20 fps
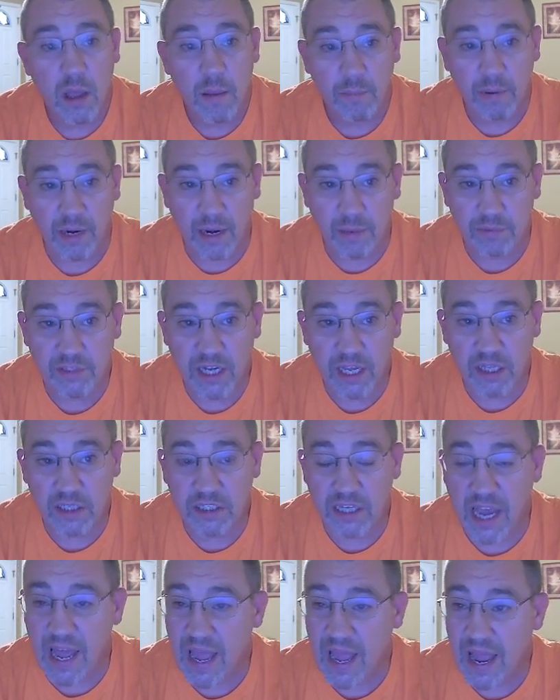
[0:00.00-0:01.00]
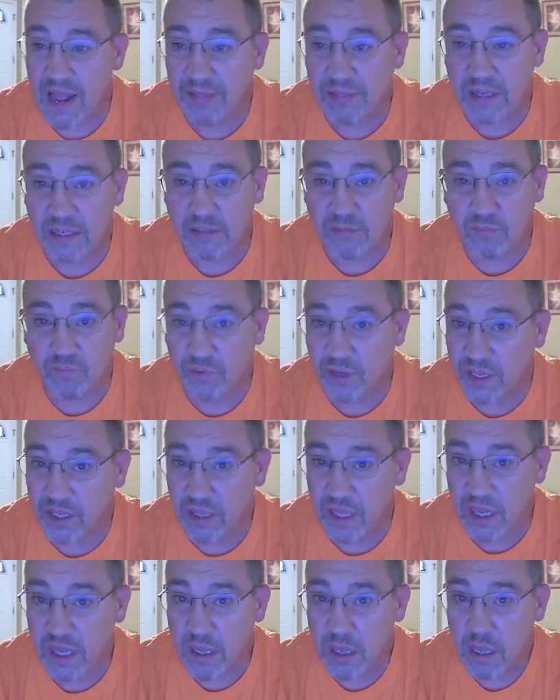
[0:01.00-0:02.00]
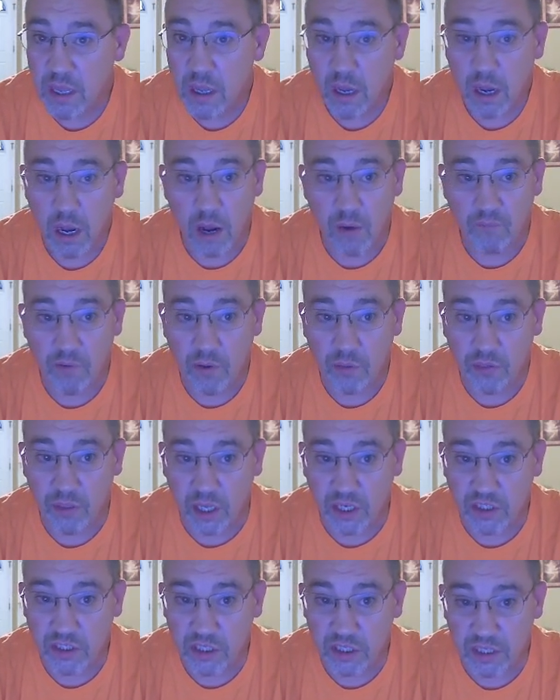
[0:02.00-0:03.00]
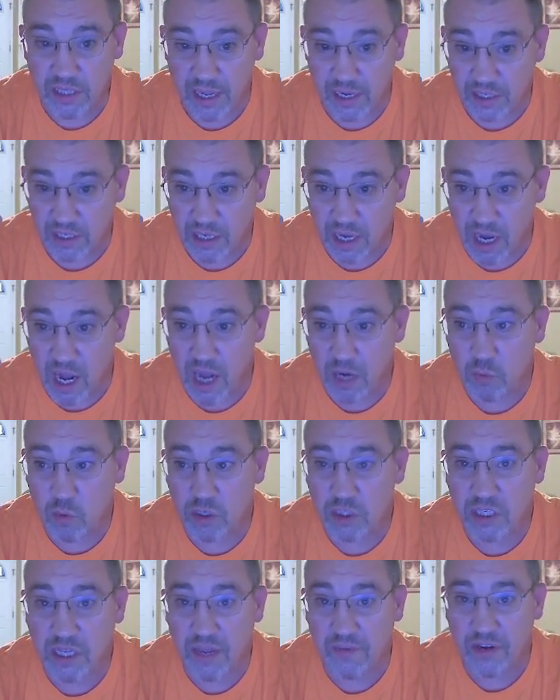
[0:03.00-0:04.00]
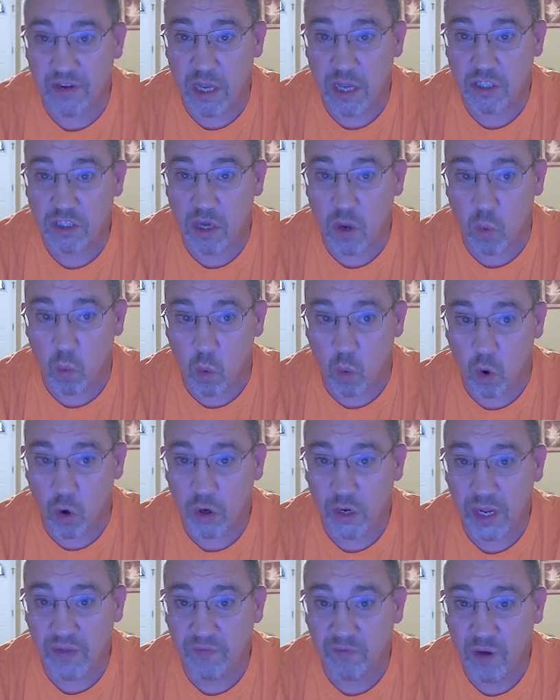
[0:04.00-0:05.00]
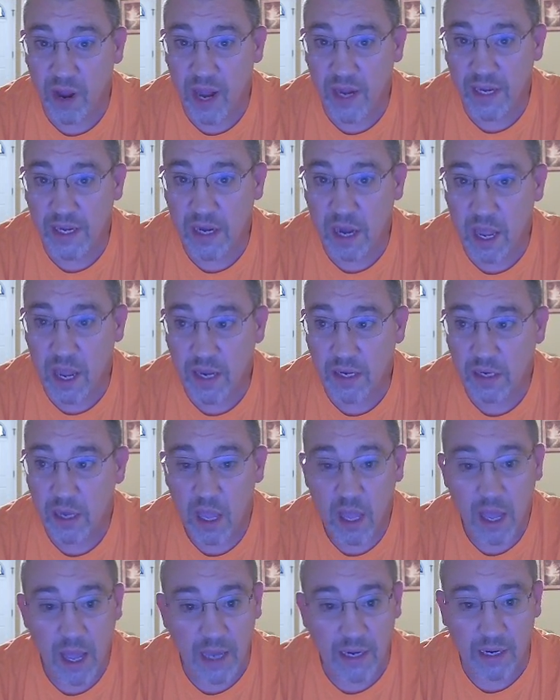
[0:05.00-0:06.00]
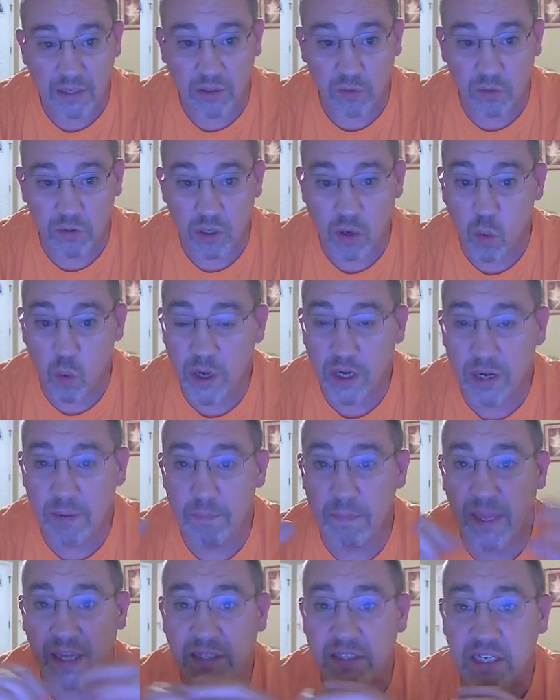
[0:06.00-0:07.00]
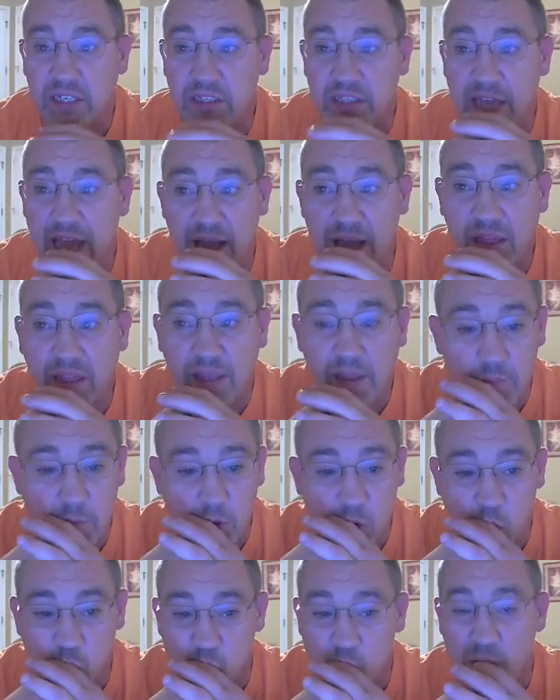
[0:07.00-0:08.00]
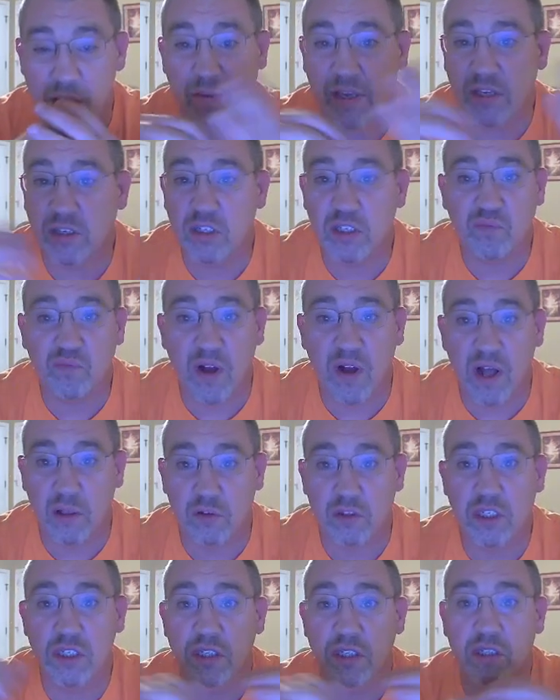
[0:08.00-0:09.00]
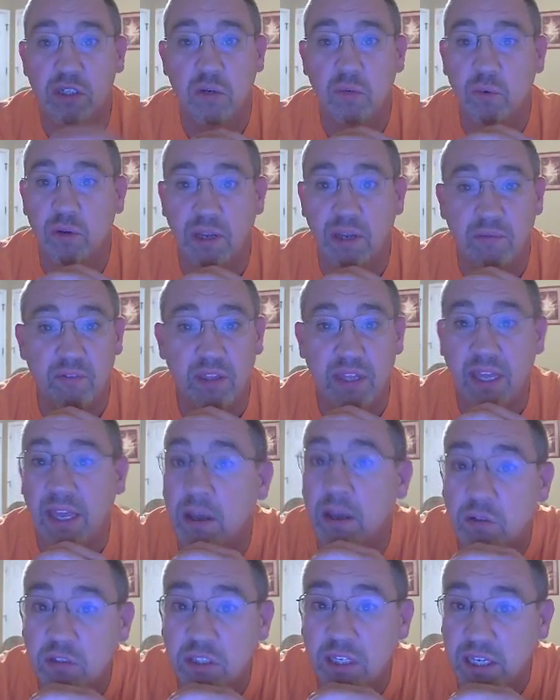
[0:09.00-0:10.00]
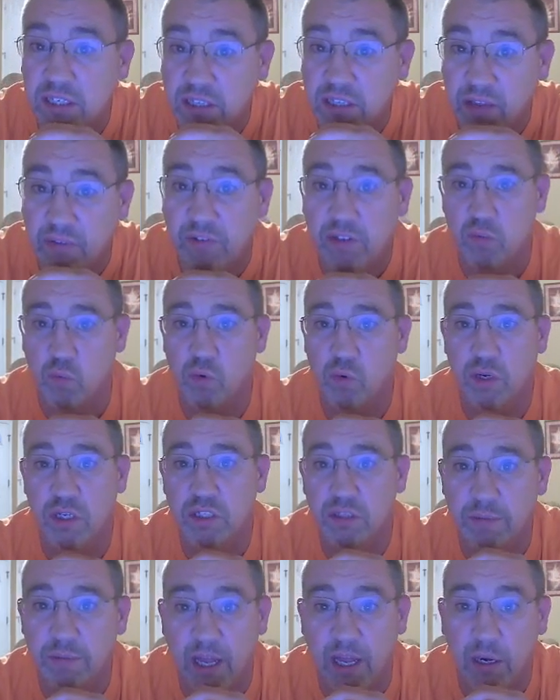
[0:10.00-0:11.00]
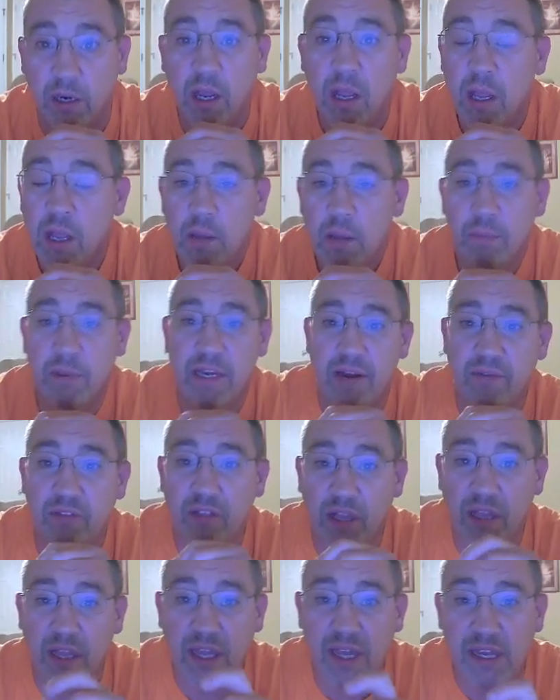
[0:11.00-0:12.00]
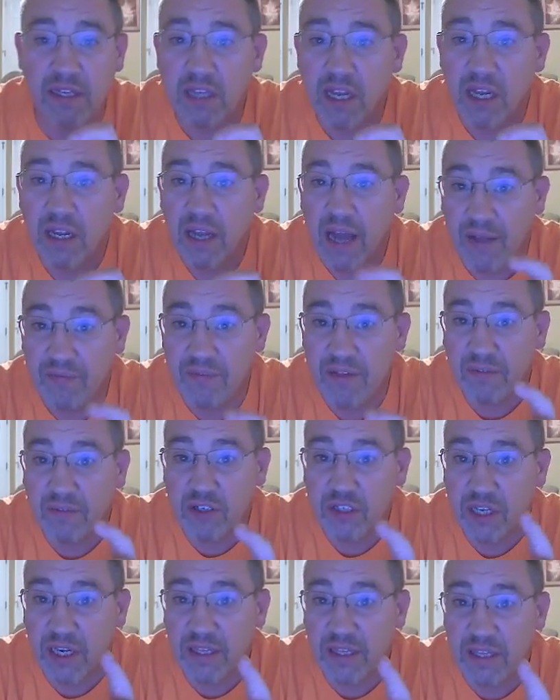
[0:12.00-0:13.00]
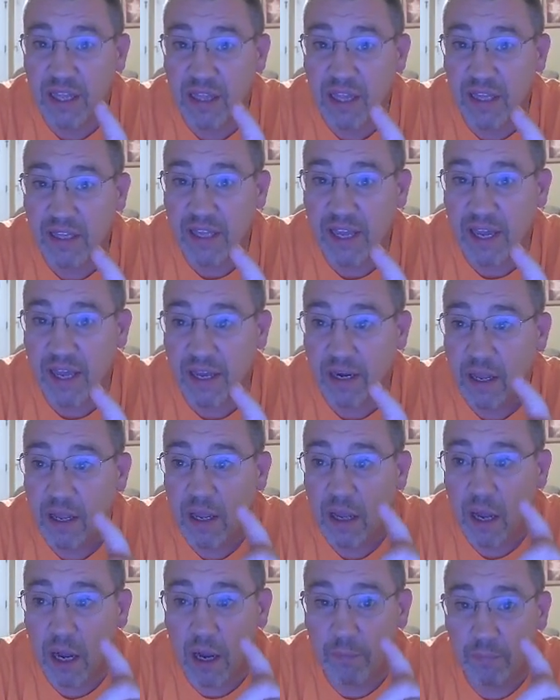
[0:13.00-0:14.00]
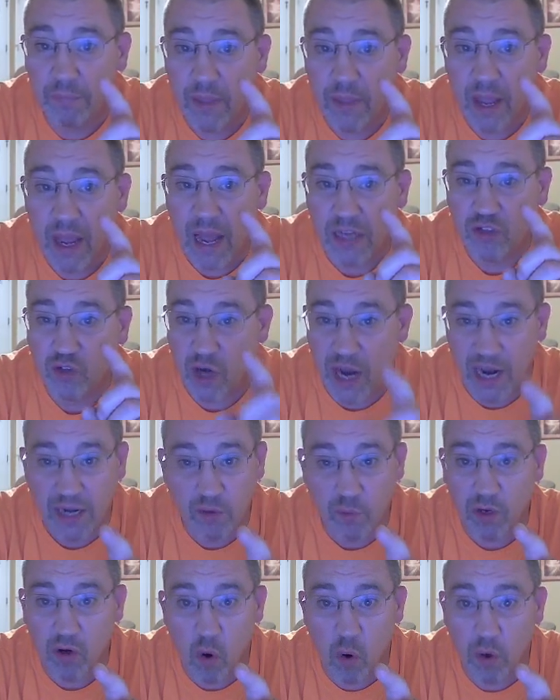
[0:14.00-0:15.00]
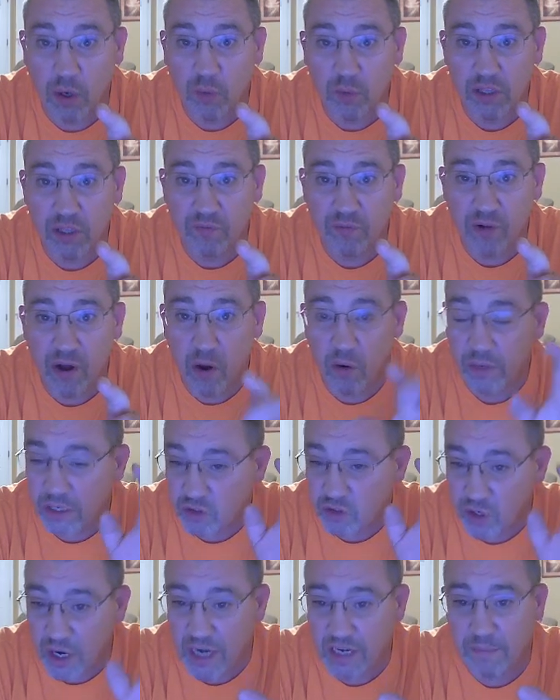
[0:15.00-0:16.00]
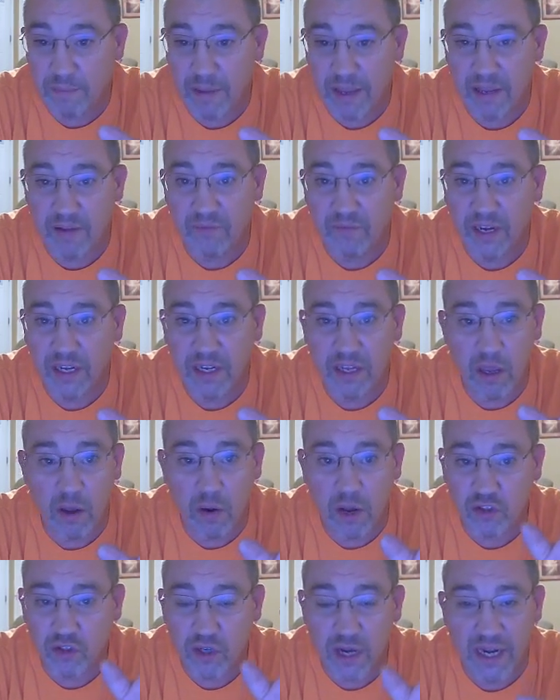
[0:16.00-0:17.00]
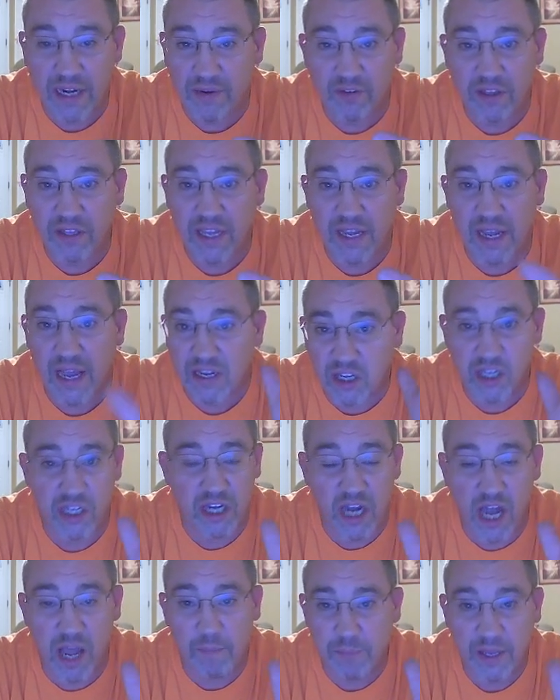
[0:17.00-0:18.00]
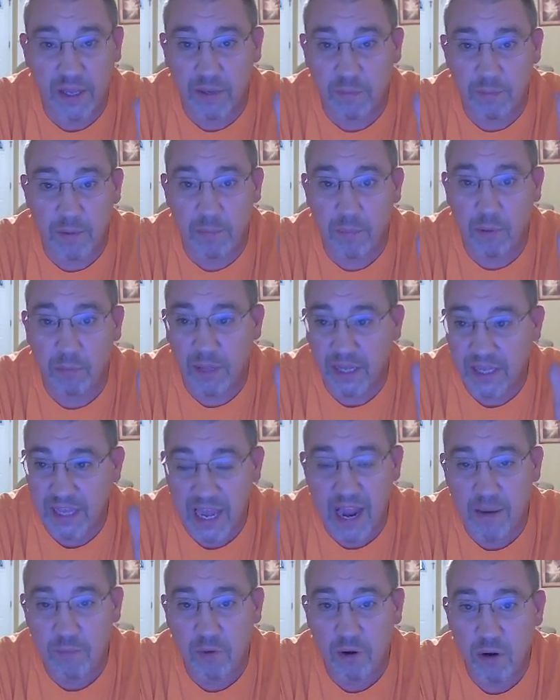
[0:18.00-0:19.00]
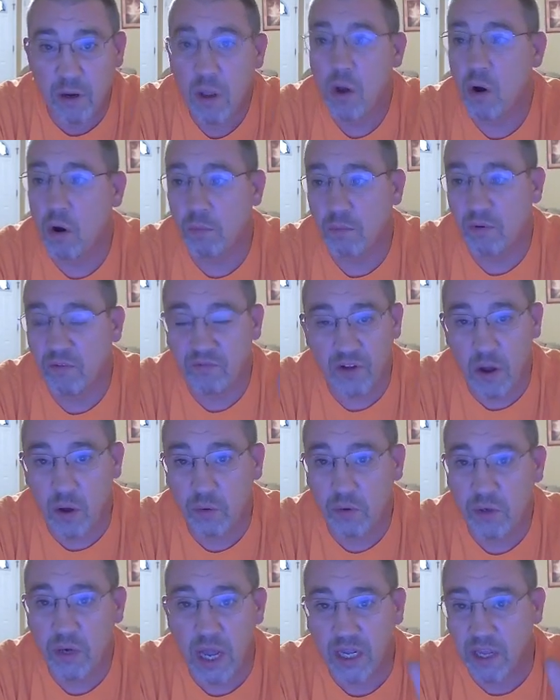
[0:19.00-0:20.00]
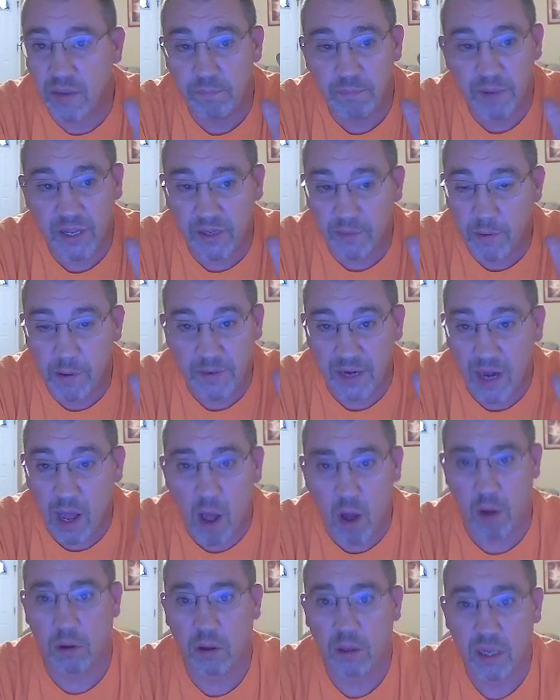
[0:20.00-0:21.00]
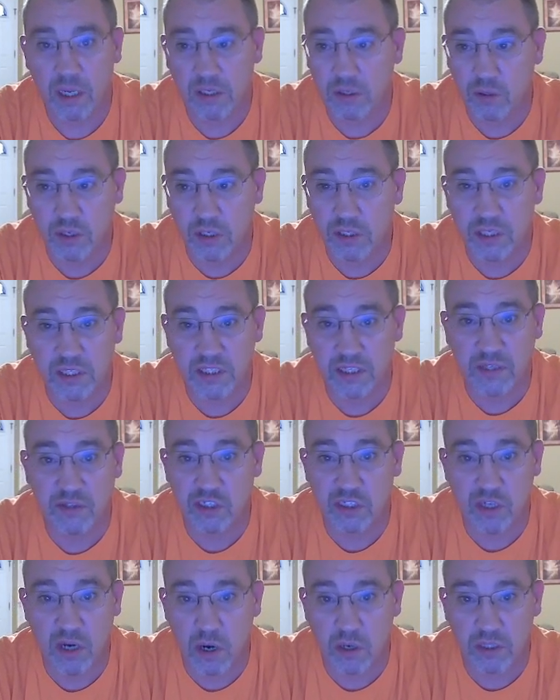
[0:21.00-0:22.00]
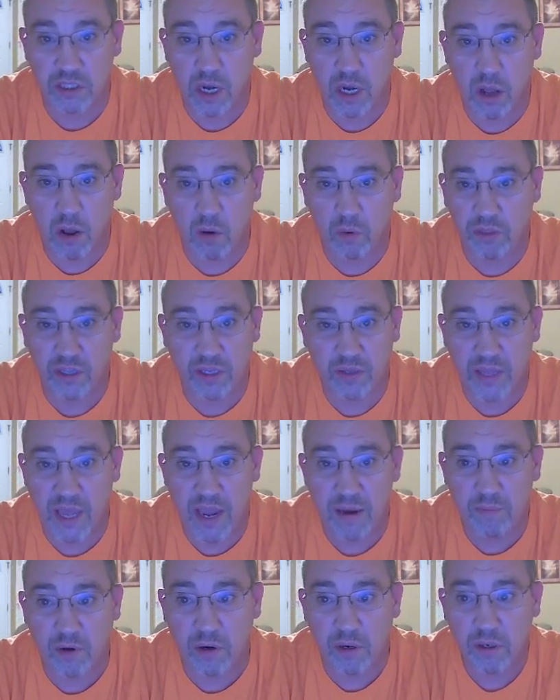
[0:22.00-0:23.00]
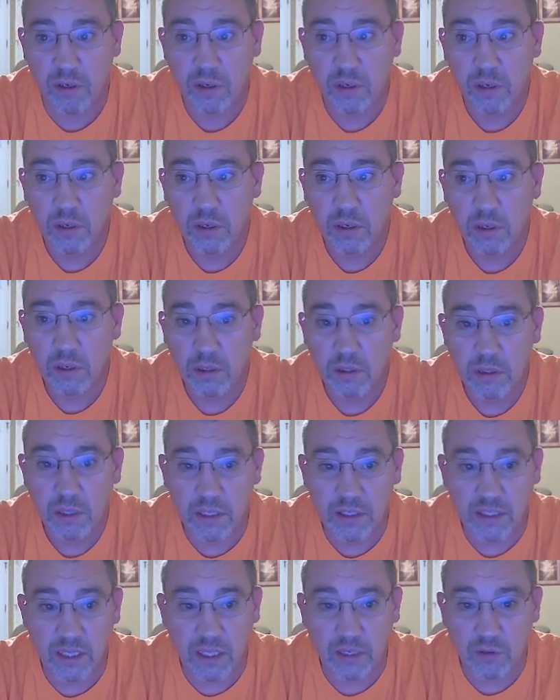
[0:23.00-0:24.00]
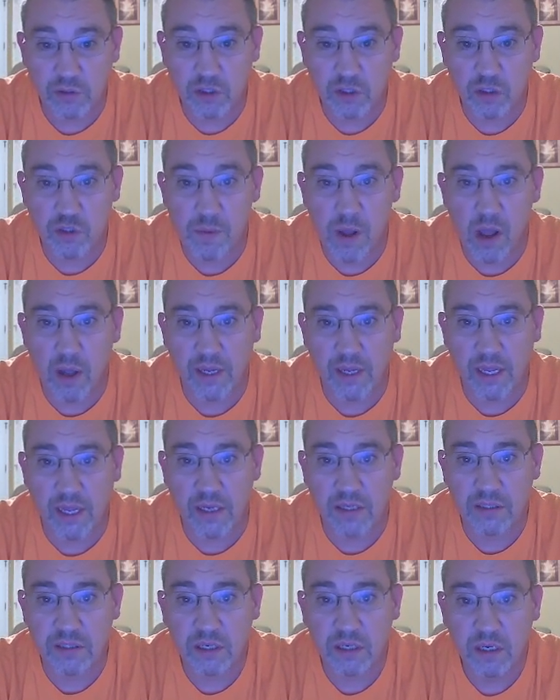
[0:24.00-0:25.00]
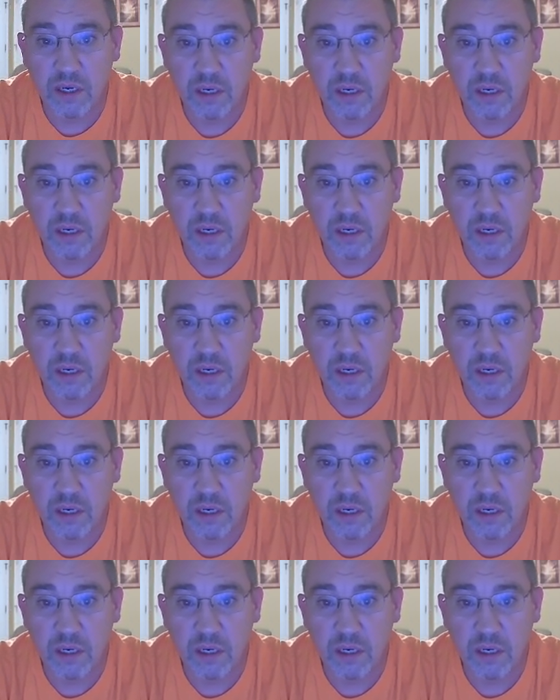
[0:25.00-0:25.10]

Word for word: But I'm telling you, I had this feeling of this that God was giving us a warning Friday night and I don't know what it means exactly. I mean, maybe it just follows in suit with everything else that he's given us warnings about. But nevertheless, I've never seen anything like that. Um, I tried to record it with the phone. I tried to make a video. I tried everything. I could not pick them up on my camera, on my phone. I couldn't pick them up at all. You couldn't see the stars at all with the camera. Uh, they were too small, I guess.